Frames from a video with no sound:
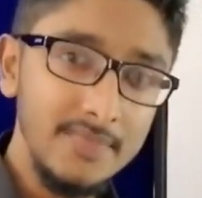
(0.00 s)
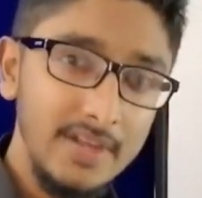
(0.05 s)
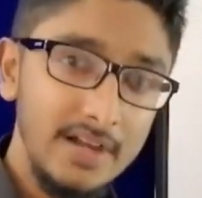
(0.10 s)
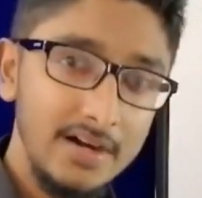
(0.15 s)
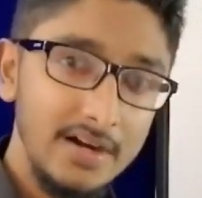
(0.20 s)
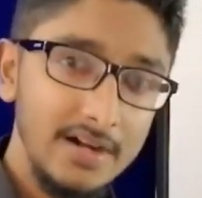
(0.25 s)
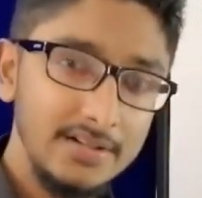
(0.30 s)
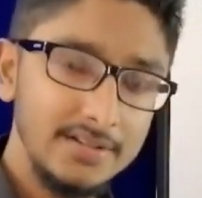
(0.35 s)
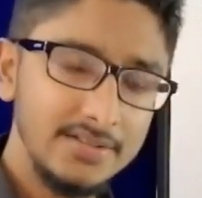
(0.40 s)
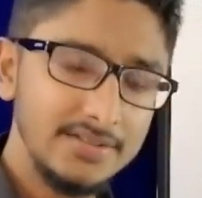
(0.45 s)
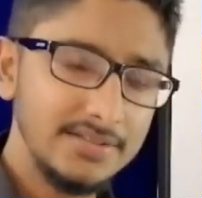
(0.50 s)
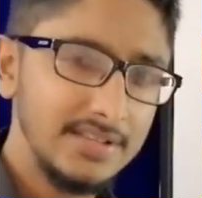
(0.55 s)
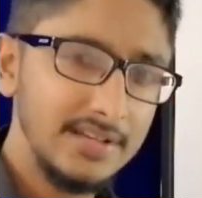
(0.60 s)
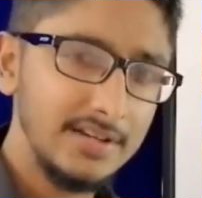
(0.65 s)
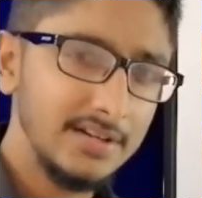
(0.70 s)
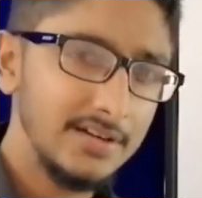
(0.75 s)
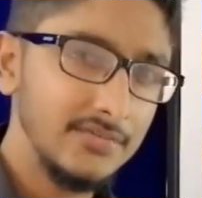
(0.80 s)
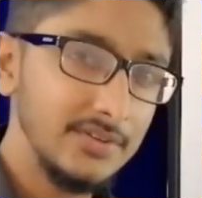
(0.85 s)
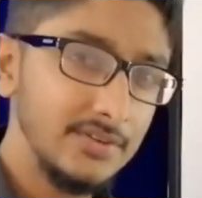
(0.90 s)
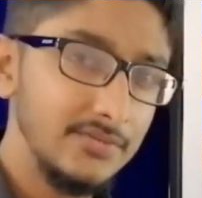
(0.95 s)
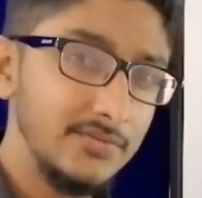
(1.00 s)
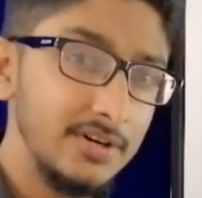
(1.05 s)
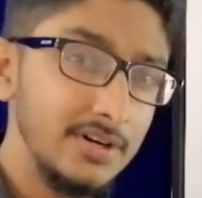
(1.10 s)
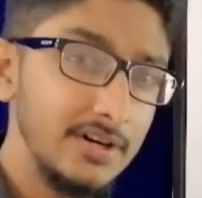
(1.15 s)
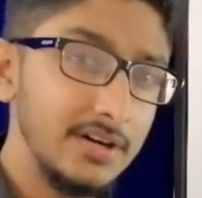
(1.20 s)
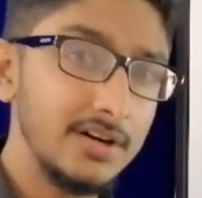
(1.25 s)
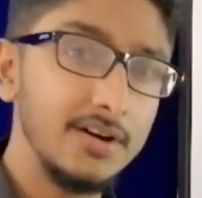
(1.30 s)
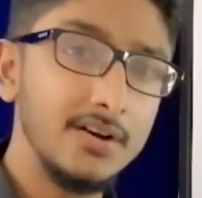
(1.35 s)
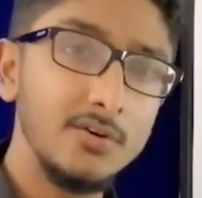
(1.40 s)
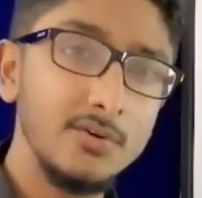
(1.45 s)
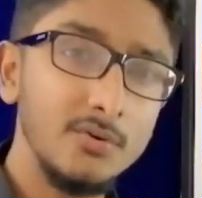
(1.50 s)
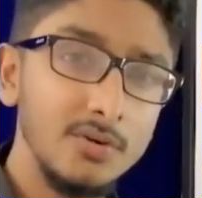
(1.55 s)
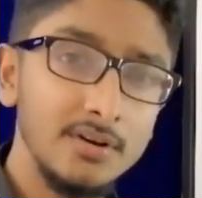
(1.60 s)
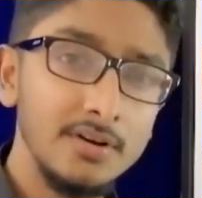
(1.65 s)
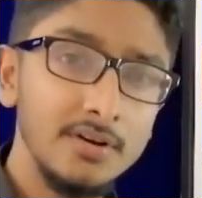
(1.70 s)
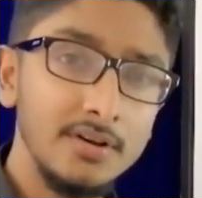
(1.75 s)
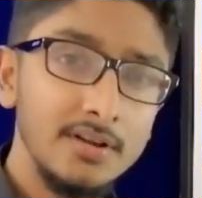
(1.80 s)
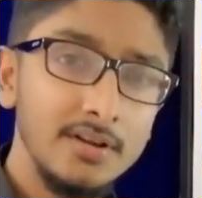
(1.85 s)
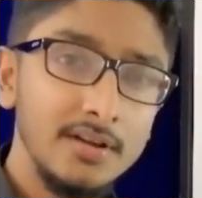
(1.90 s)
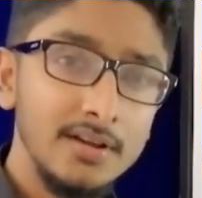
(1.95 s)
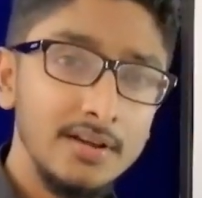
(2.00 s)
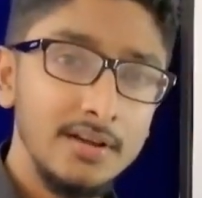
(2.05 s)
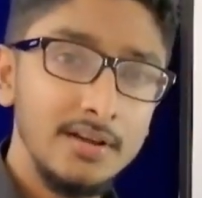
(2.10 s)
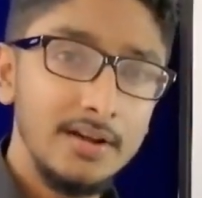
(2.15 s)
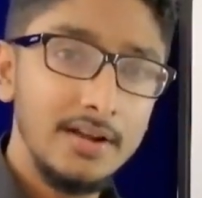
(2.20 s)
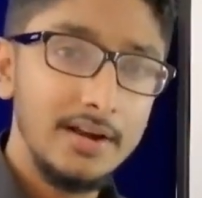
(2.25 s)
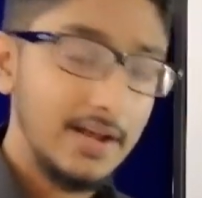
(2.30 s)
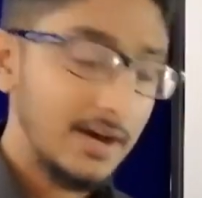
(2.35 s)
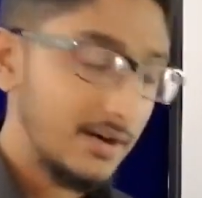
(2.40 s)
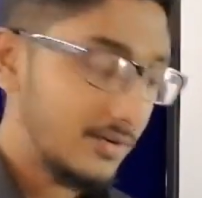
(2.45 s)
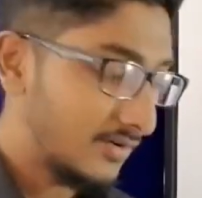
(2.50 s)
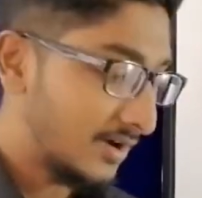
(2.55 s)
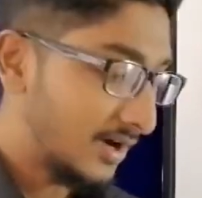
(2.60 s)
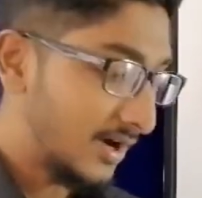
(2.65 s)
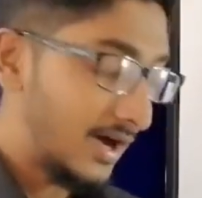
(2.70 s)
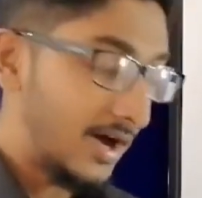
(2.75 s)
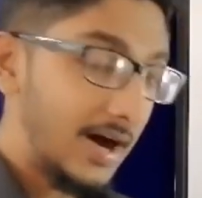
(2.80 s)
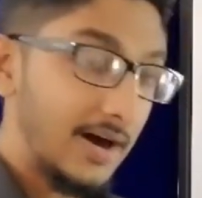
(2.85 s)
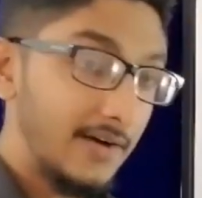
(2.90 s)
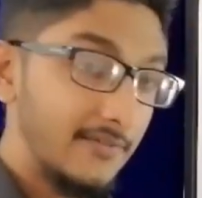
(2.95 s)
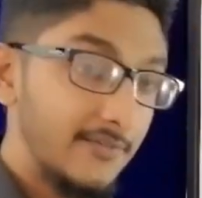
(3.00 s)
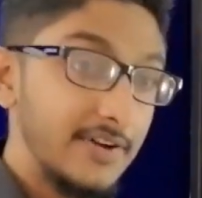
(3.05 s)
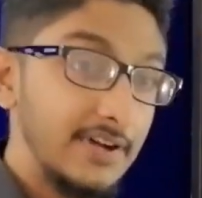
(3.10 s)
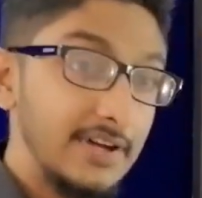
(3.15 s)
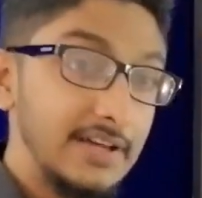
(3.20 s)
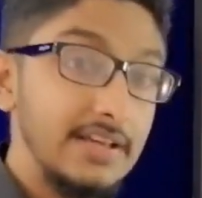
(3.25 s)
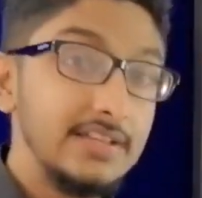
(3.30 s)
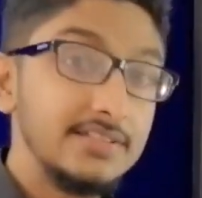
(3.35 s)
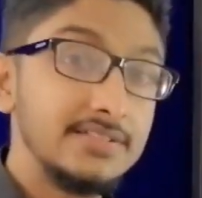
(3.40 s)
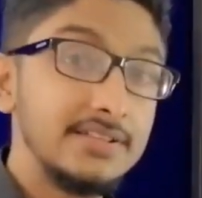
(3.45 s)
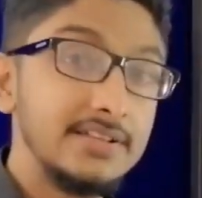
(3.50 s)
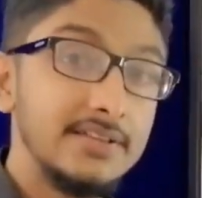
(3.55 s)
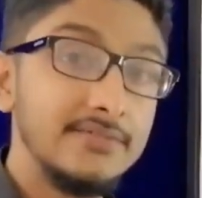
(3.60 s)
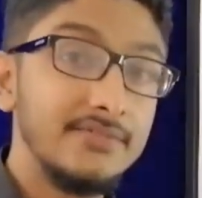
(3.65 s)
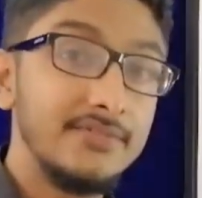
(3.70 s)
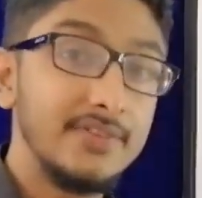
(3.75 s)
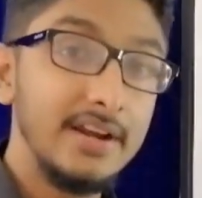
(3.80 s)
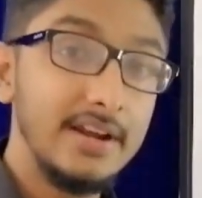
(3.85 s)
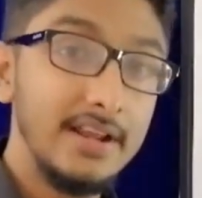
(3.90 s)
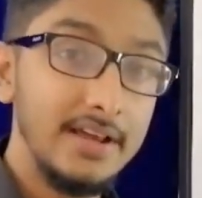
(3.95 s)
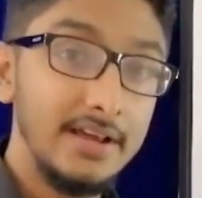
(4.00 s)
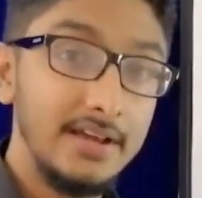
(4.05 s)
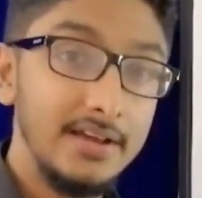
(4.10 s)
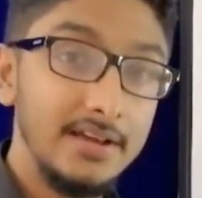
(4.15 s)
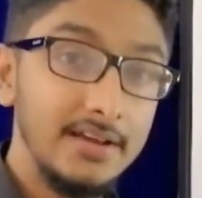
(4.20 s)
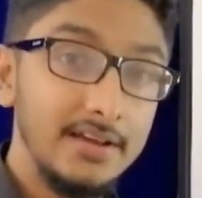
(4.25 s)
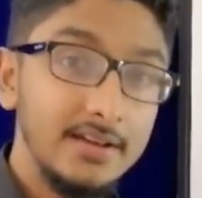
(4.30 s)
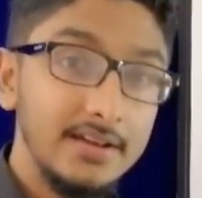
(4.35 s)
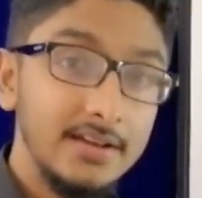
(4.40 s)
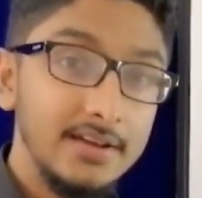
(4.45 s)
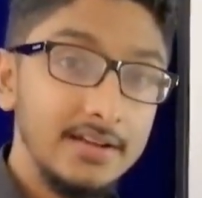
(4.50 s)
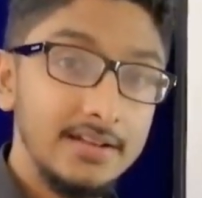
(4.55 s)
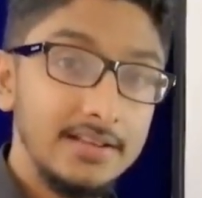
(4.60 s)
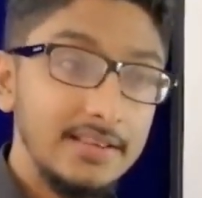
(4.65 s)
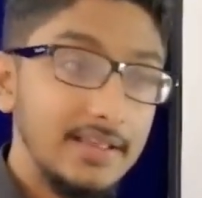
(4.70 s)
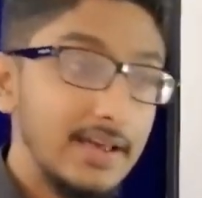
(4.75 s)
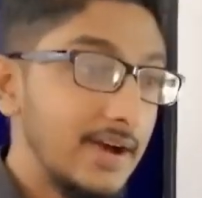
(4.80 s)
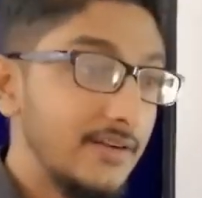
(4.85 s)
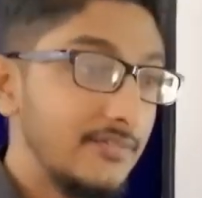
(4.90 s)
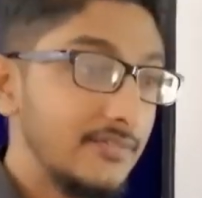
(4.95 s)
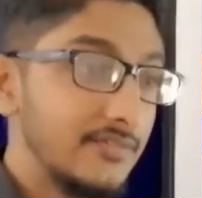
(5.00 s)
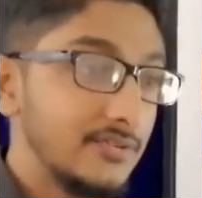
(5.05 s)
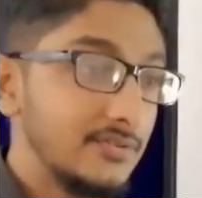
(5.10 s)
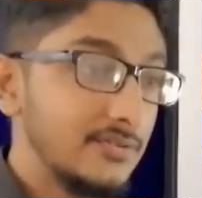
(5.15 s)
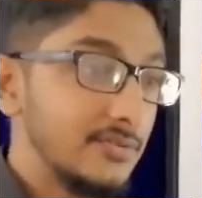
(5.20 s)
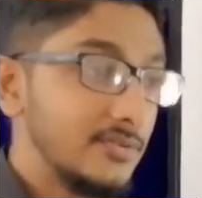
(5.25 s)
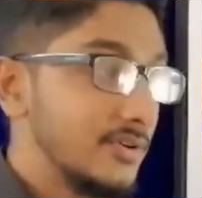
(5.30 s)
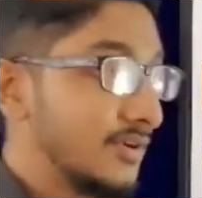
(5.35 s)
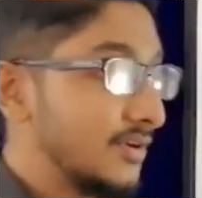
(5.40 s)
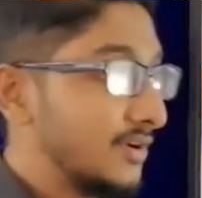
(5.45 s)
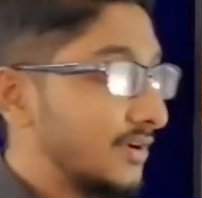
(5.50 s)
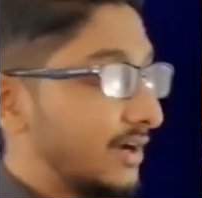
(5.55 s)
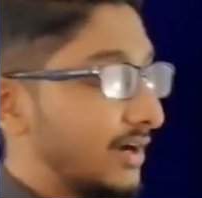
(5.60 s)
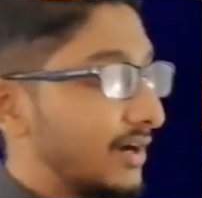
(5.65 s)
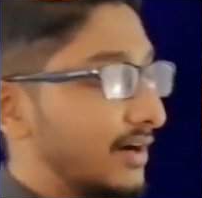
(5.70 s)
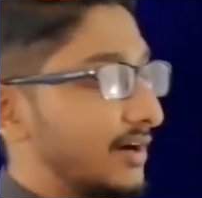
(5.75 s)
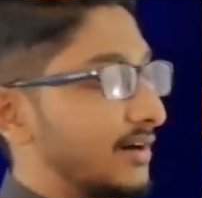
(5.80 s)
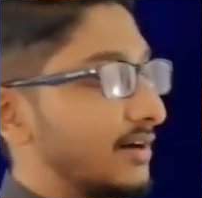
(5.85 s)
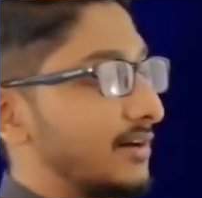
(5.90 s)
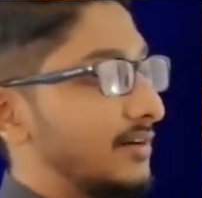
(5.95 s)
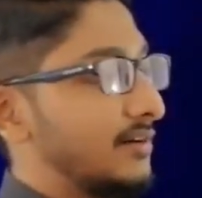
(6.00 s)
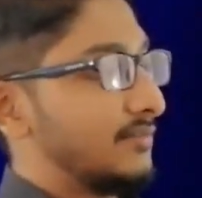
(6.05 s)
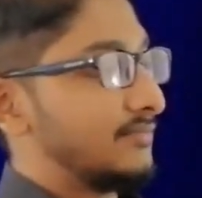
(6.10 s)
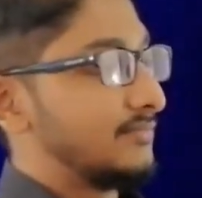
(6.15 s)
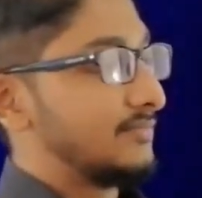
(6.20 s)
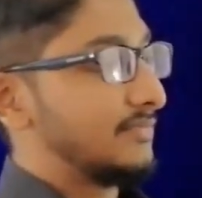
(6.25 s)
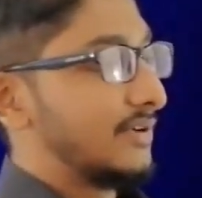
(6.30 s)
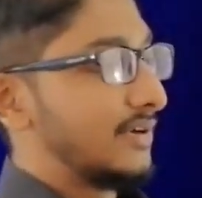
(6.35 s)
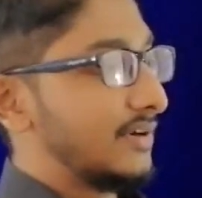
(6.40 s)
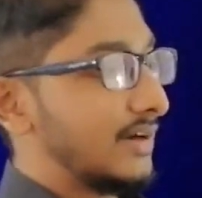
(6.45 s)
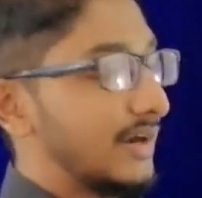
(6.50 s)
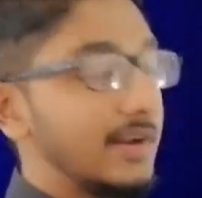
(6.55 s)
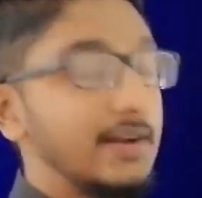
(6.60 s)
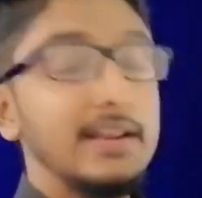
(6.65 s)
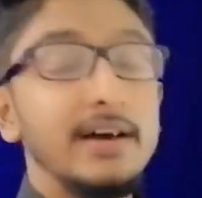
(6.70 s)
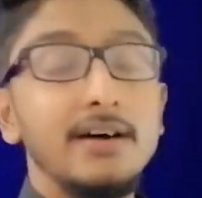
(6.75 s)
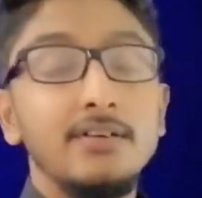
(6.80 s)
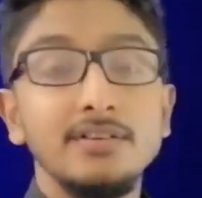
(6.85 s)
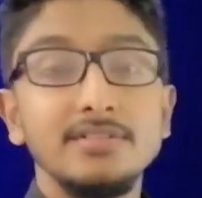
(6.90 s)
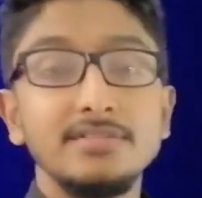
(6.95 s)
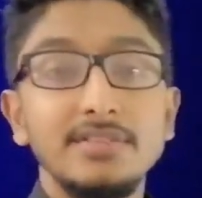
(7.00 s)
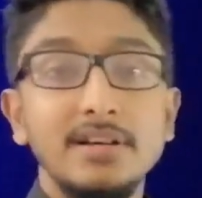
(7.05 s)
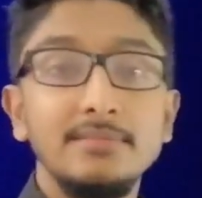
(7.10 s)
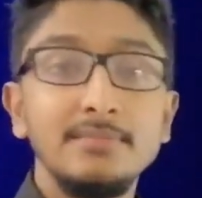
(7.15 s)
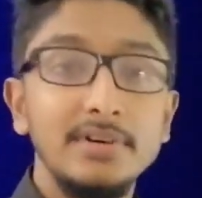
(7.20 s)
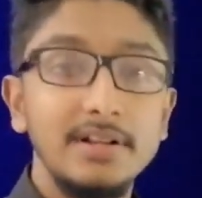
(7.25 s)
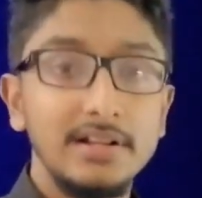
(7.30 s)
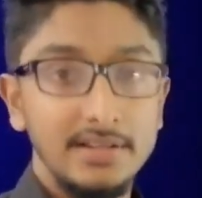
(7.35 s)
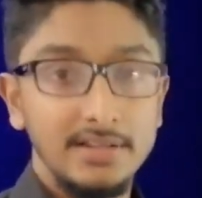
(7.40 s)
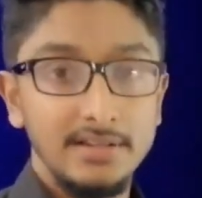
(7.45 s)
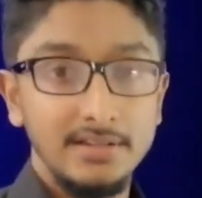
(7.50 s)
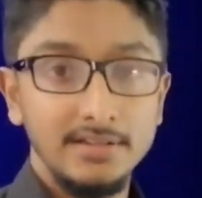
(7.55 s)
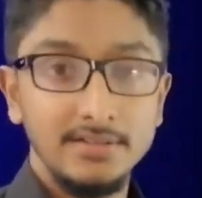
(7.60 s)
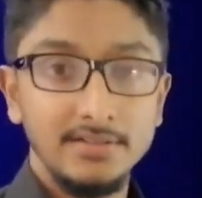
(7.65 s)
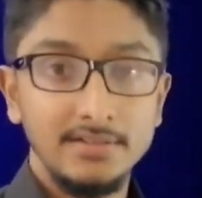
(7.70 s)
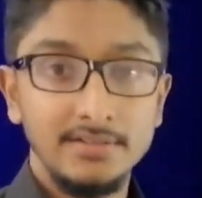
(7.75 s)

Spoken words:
Right, just think of the workload. Now, after each and every day, they have to write down a summary.